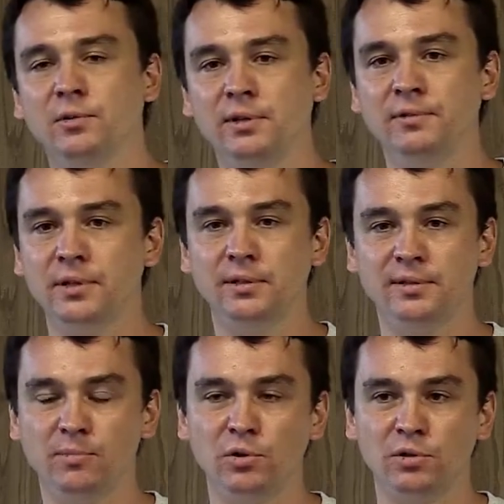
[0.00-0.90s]
on different
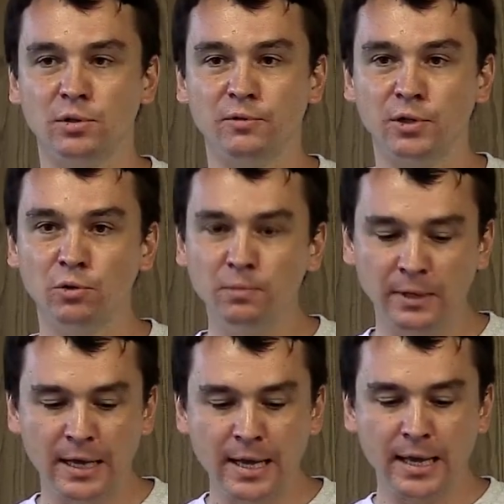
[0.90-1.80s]
distributions of Hadoop.
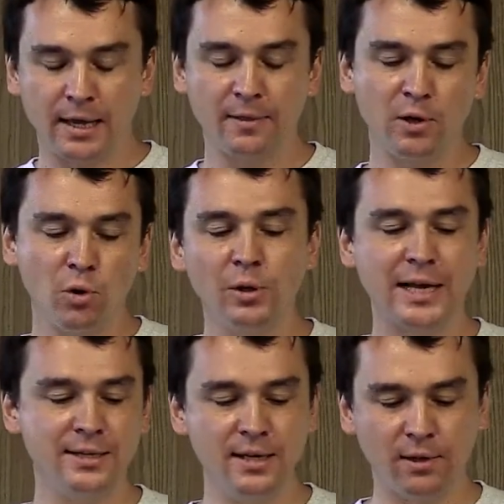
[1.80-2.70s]
And the whole
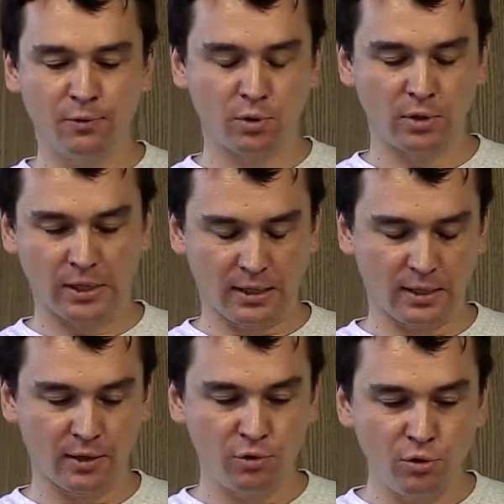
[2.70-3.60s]
idea
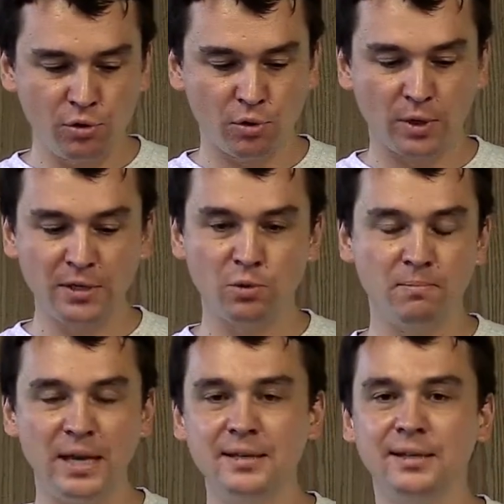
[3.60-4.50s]
for Juju is to
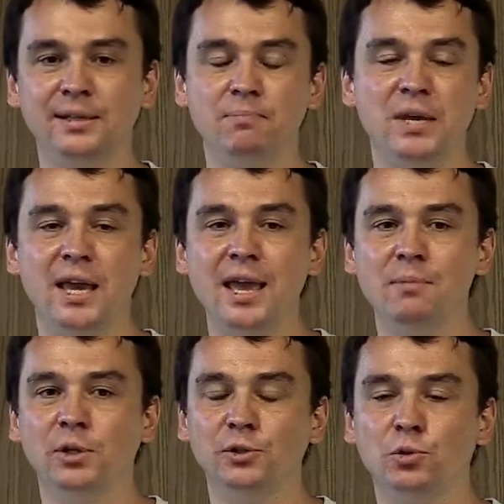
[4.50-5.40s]
basically be
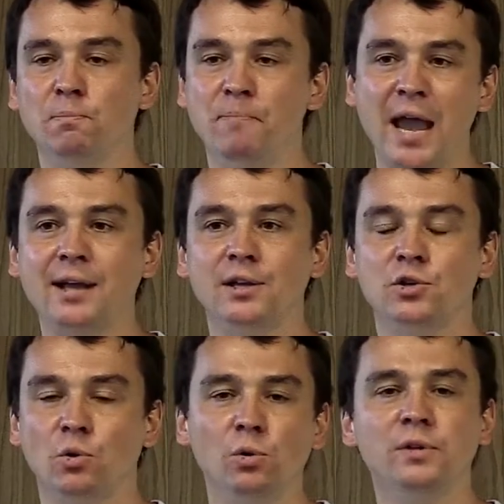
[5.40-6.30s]
able to
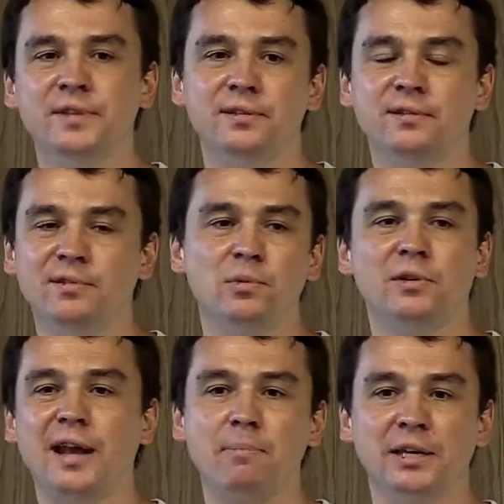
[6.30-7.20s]
package all of the
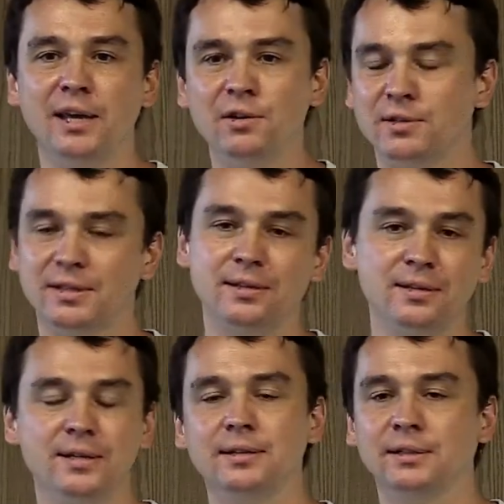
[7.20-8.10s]
distributed applications as a
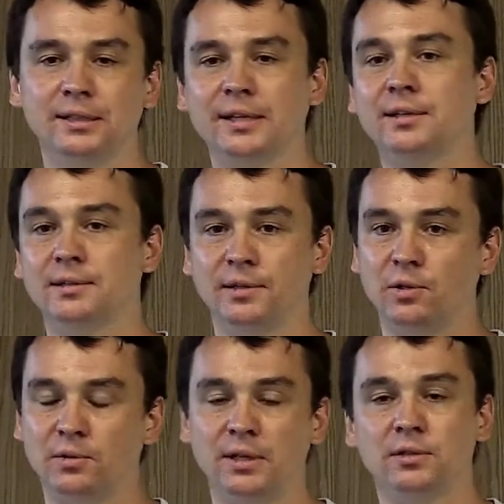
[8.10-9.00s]
single-click,
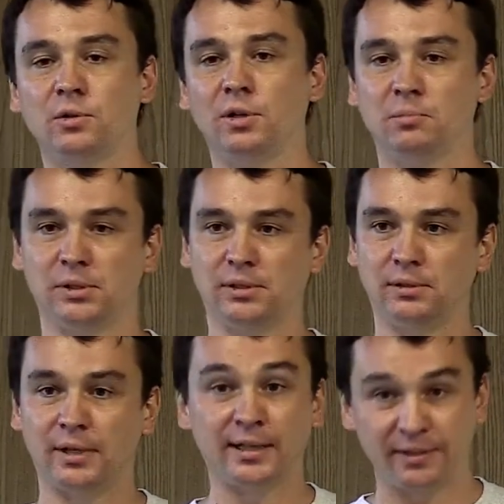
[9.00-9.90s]

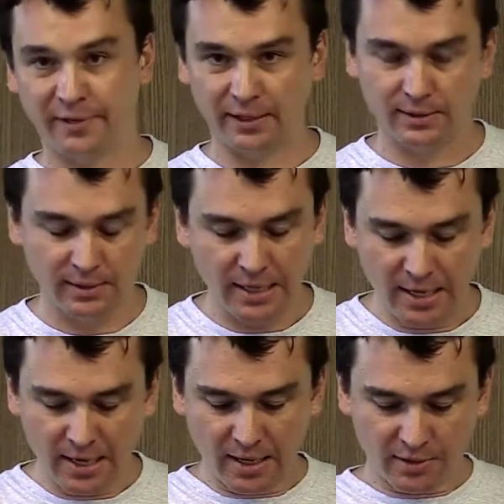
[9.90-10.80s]
installable artifact.
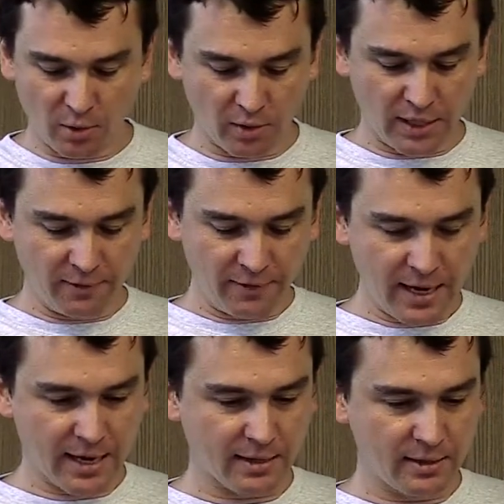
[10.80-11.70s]
So in
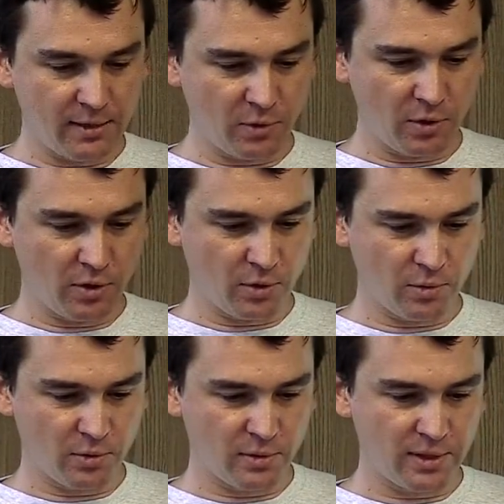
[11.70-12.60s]
fact, if you go
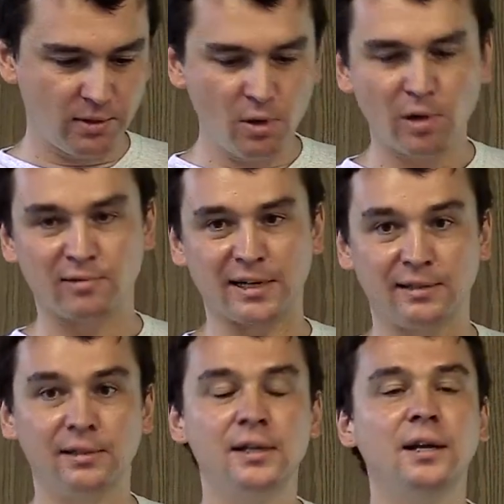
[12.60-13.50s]
to this
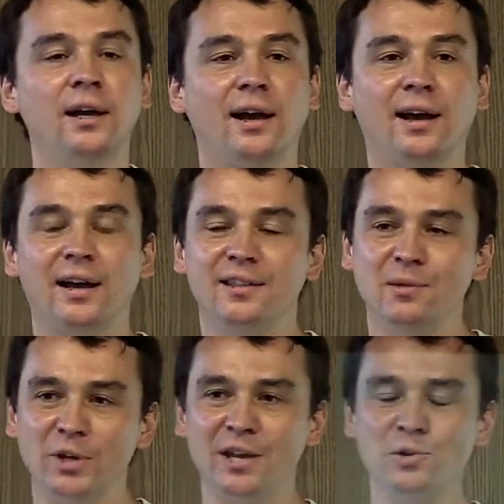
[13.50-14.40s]
URL, they
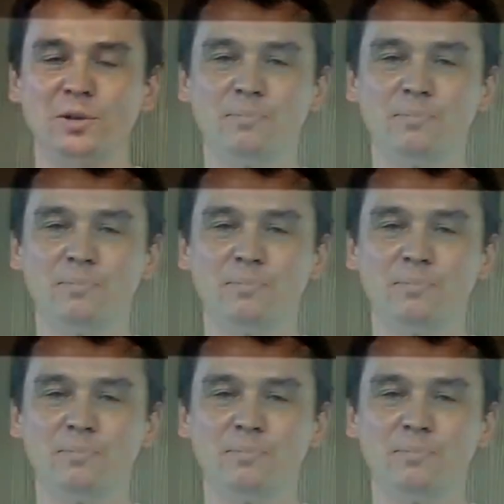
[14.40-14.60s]
would actually